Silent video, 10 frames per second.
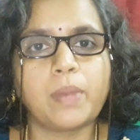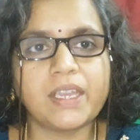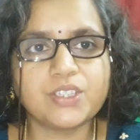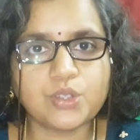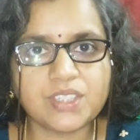
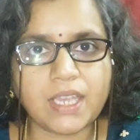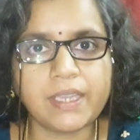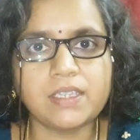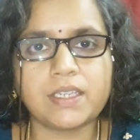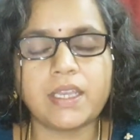by
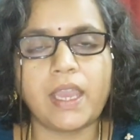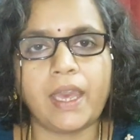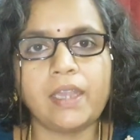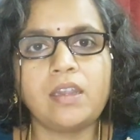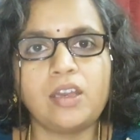society
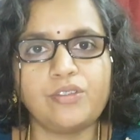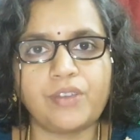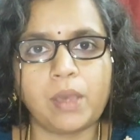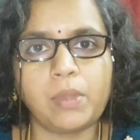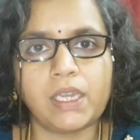and her
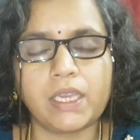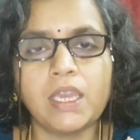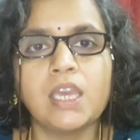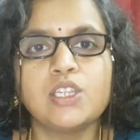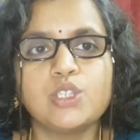
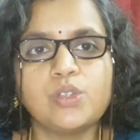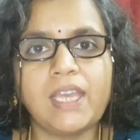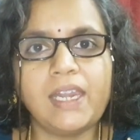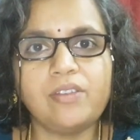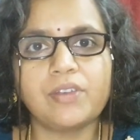family to
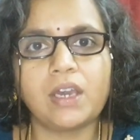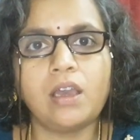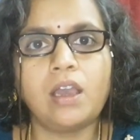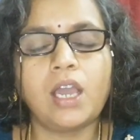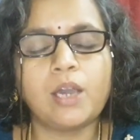
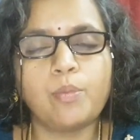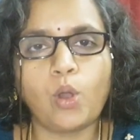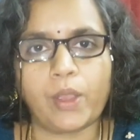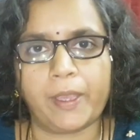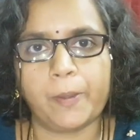deliver a
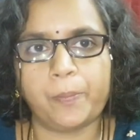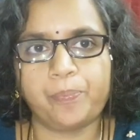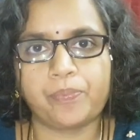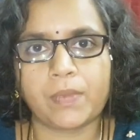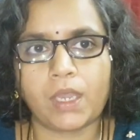boy.
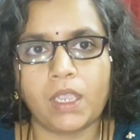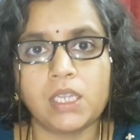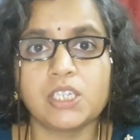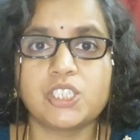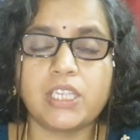
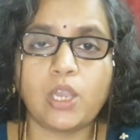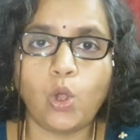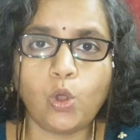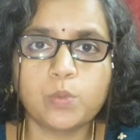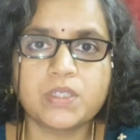She
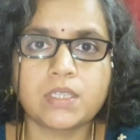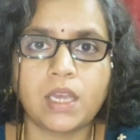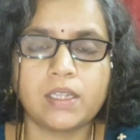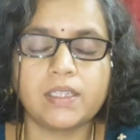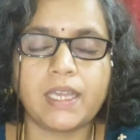
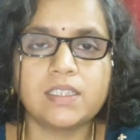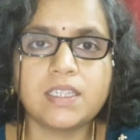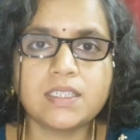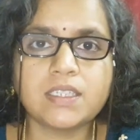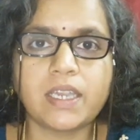hopes that
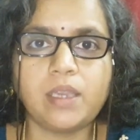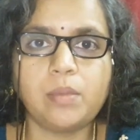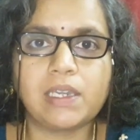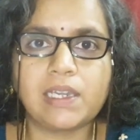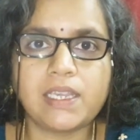this
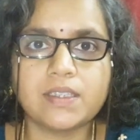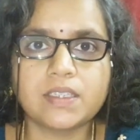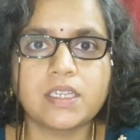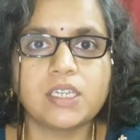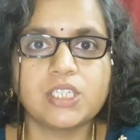time at
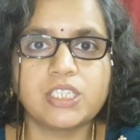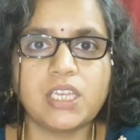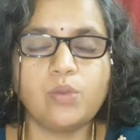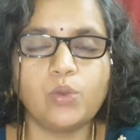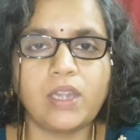least
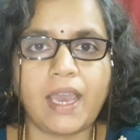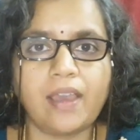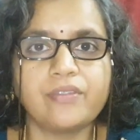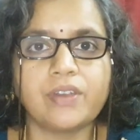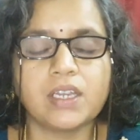she would
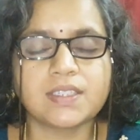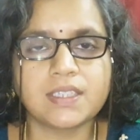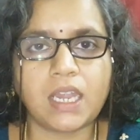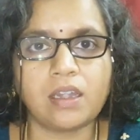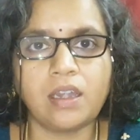have a
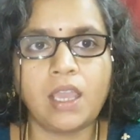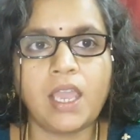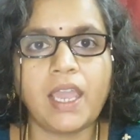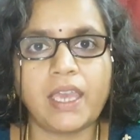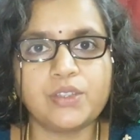son
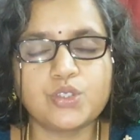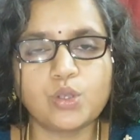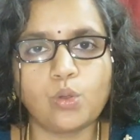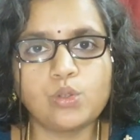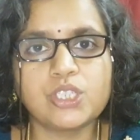and
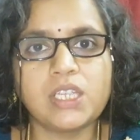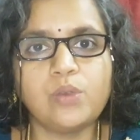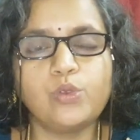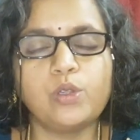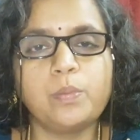so
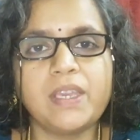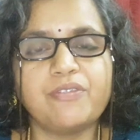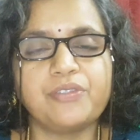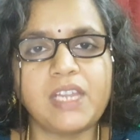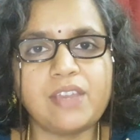she would be
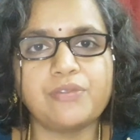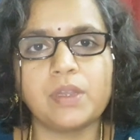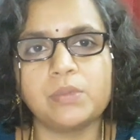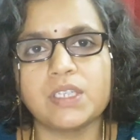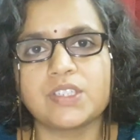free
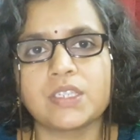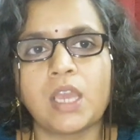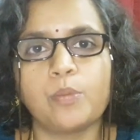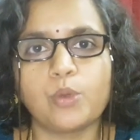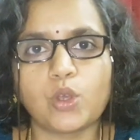from
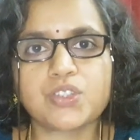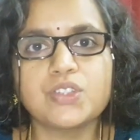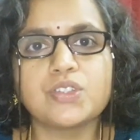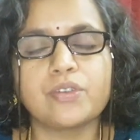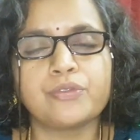this
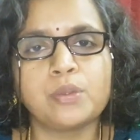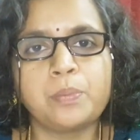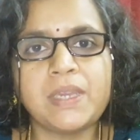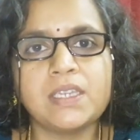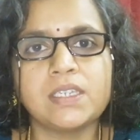process of
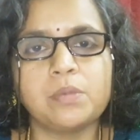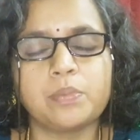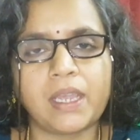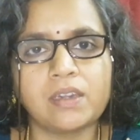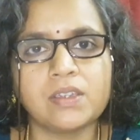repeated
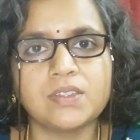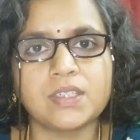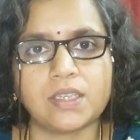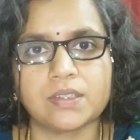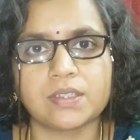
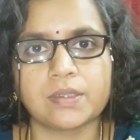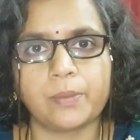pregnancies.